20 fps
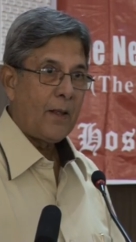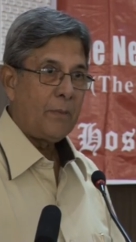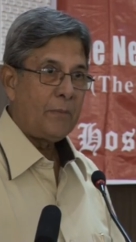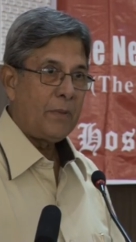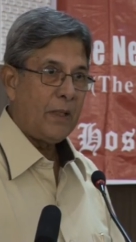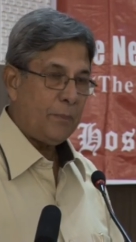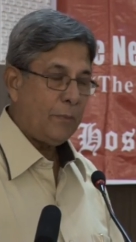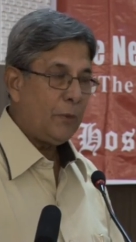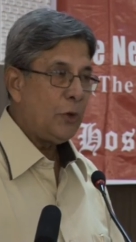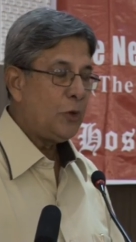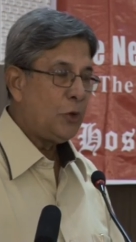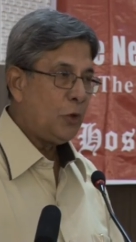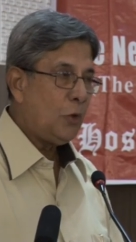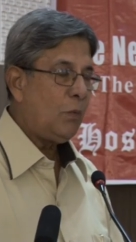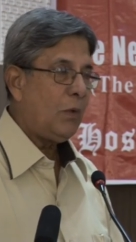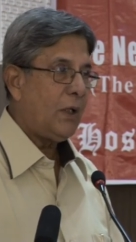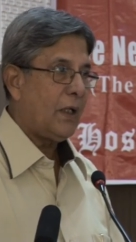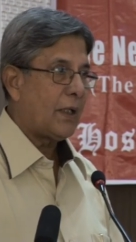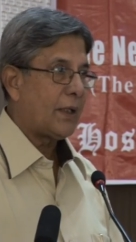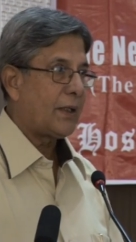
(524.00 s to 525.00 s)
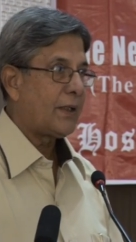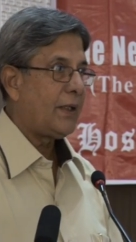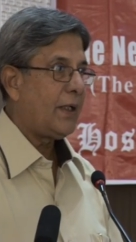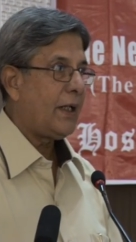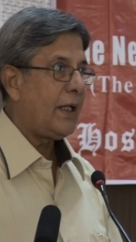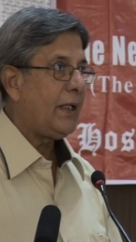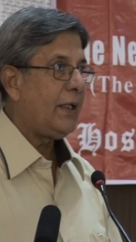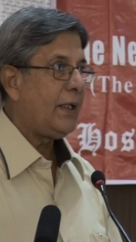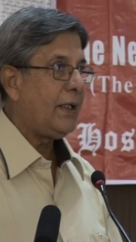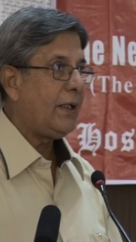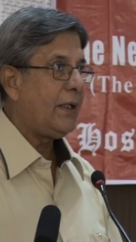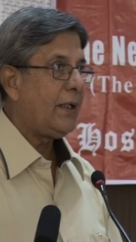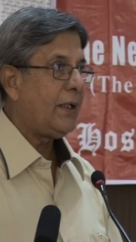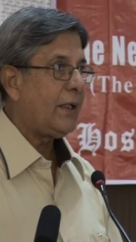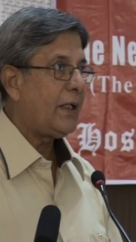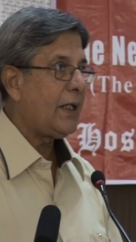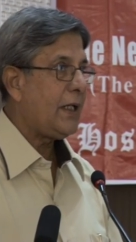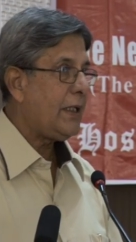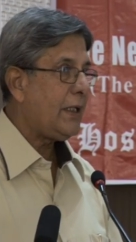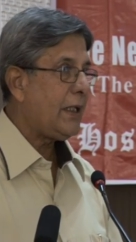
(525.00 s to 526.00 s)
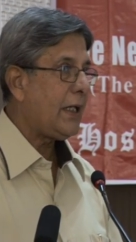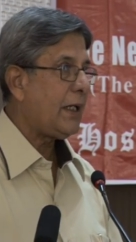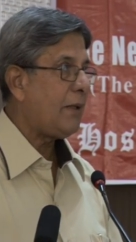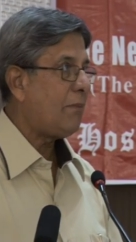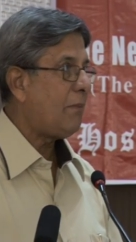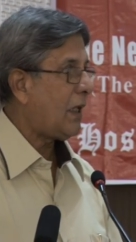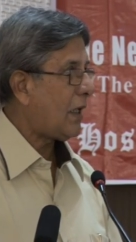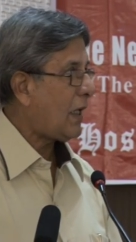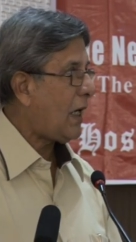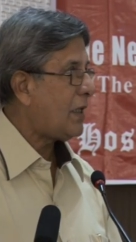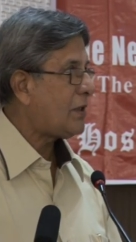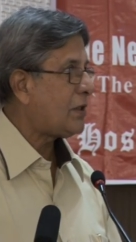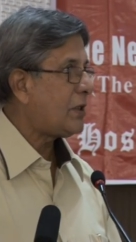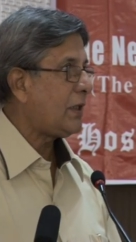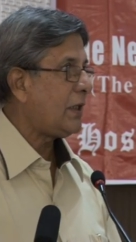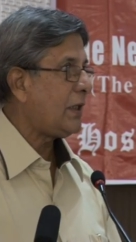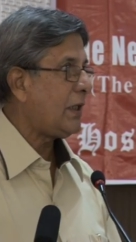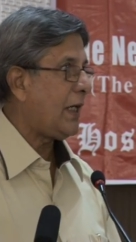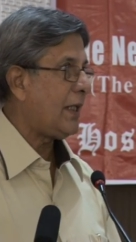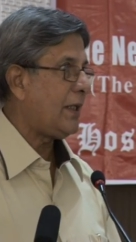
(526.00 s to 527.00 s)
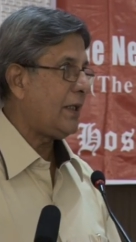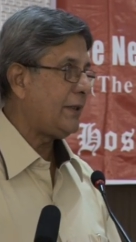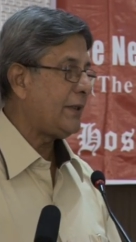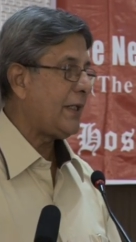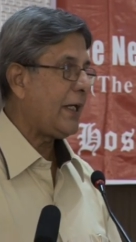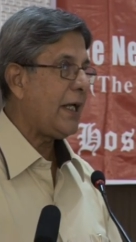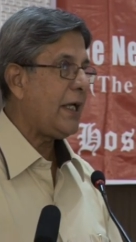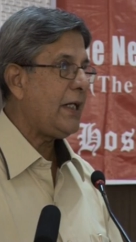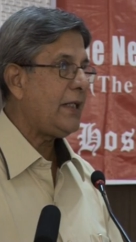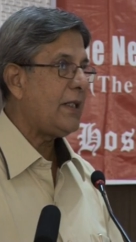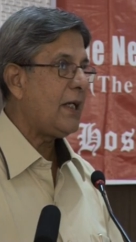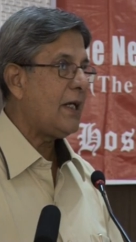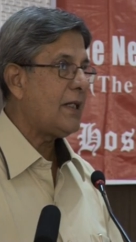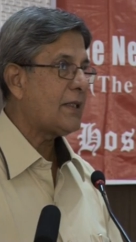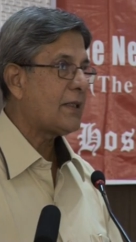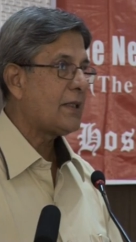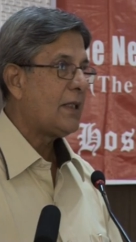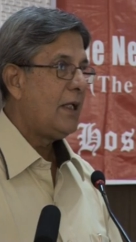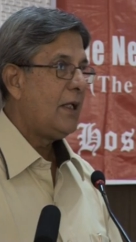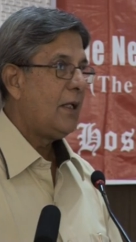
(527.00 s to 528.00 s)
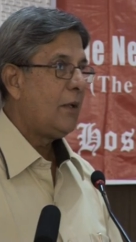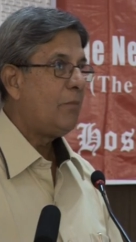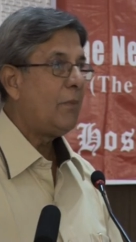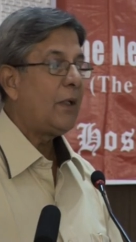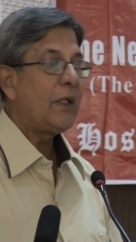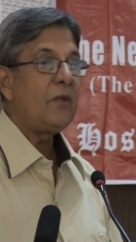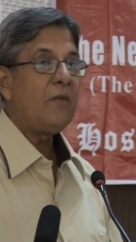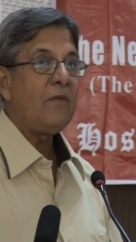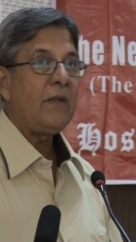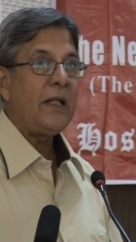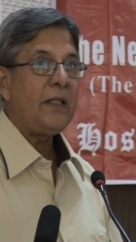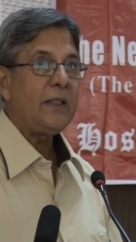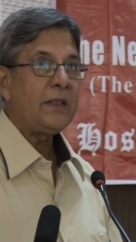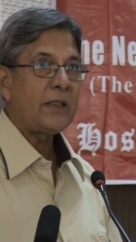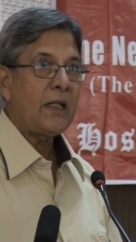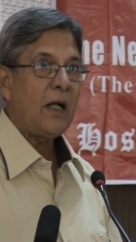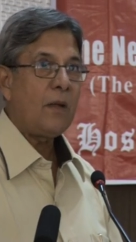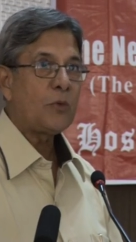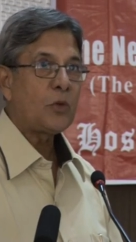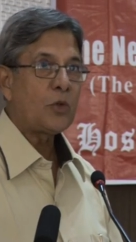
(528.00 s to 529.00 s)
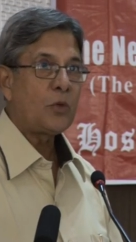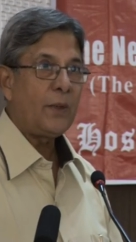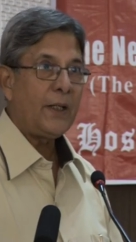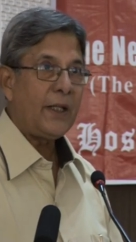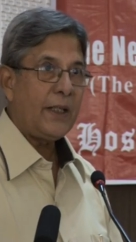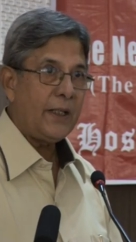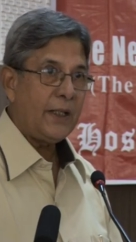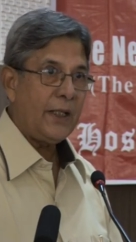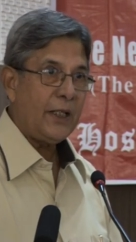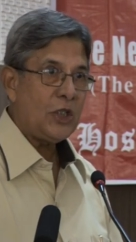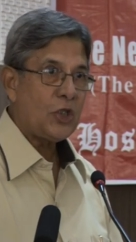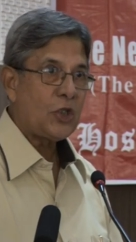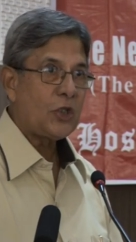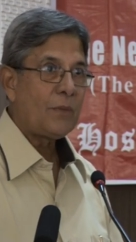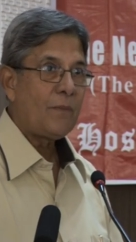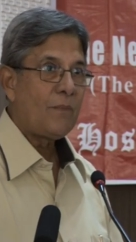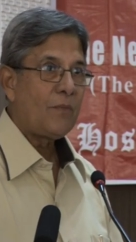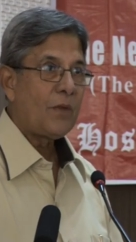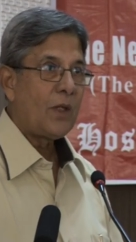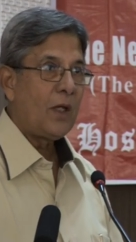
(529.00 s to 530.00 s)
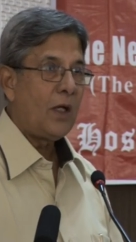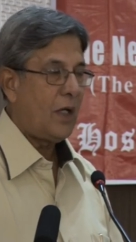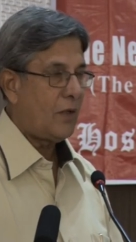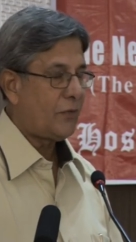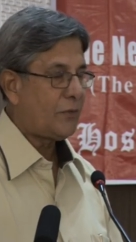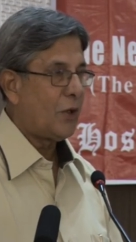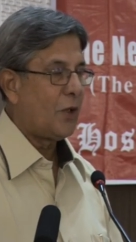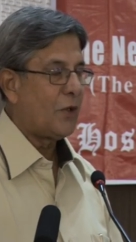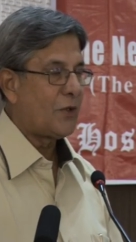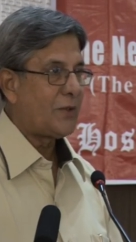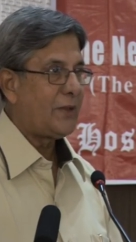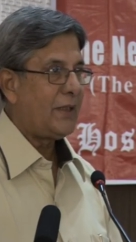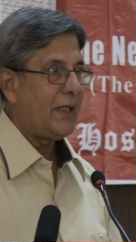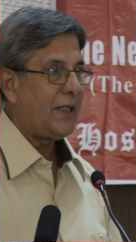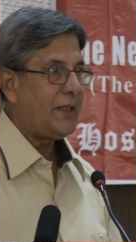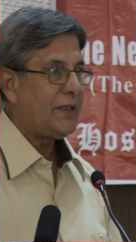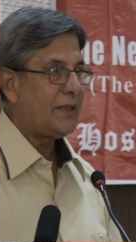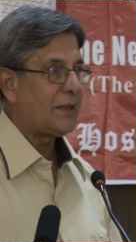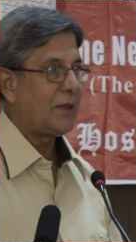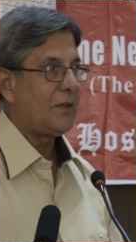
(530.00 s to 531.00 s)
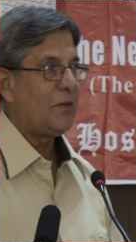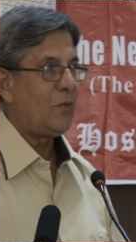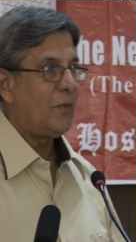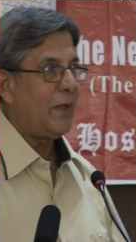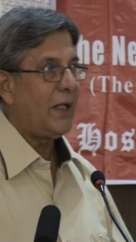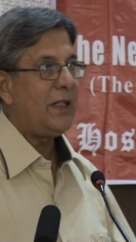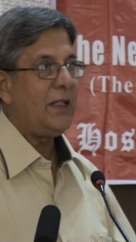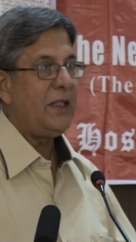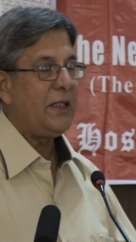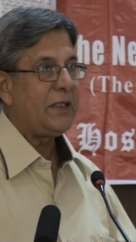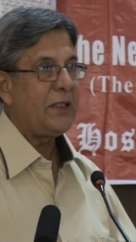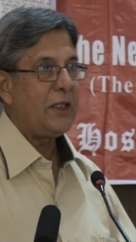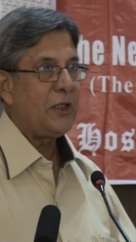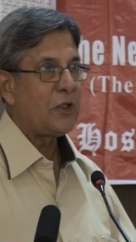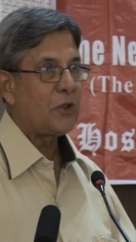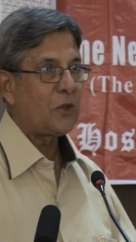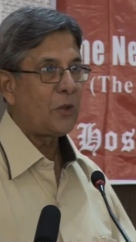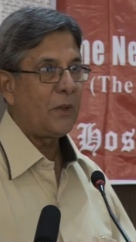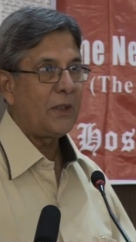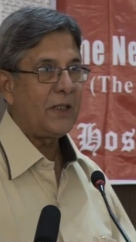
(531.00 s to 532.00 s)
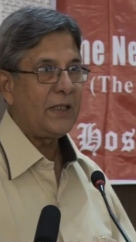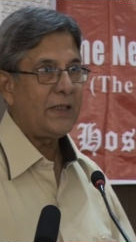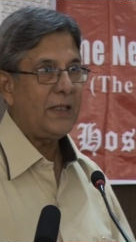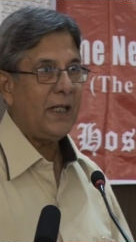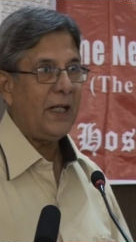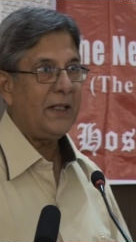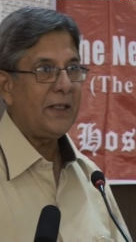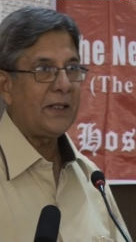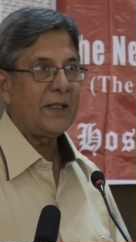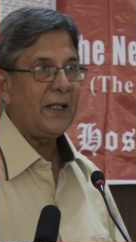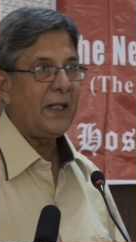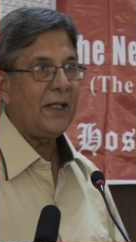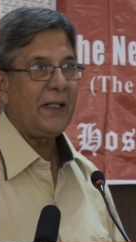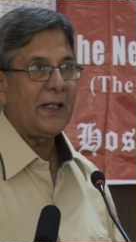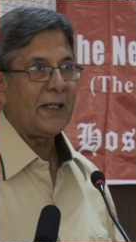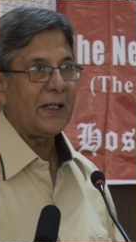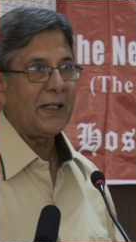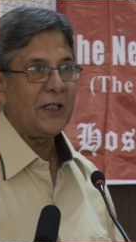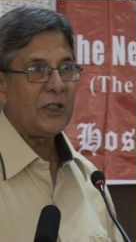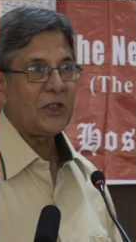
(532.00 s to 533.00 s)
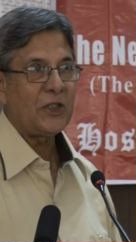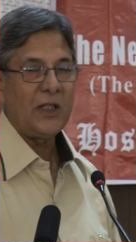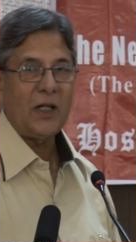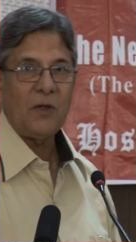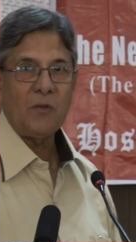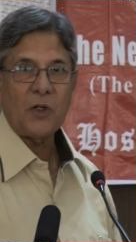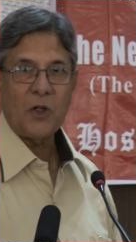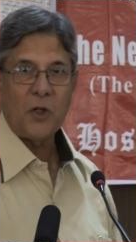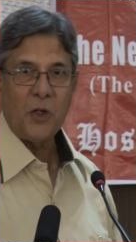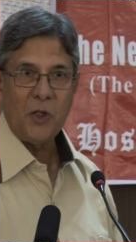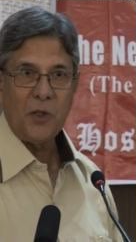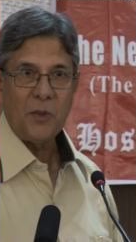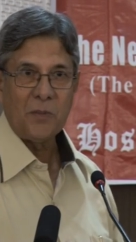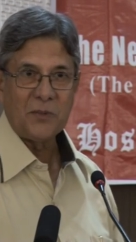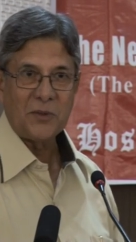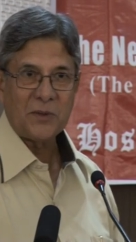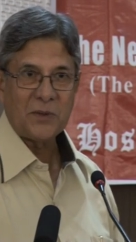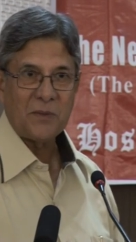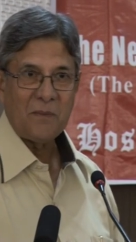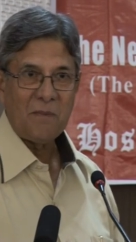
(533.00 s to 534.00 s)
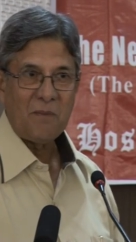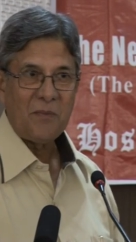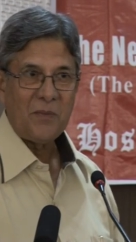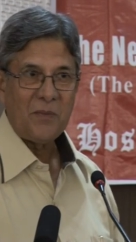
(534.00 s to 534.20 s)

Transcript: People do work in Hindi, Marathi, and other areas, but when it comes to English, of course, there is very little storytelling in English in our homes,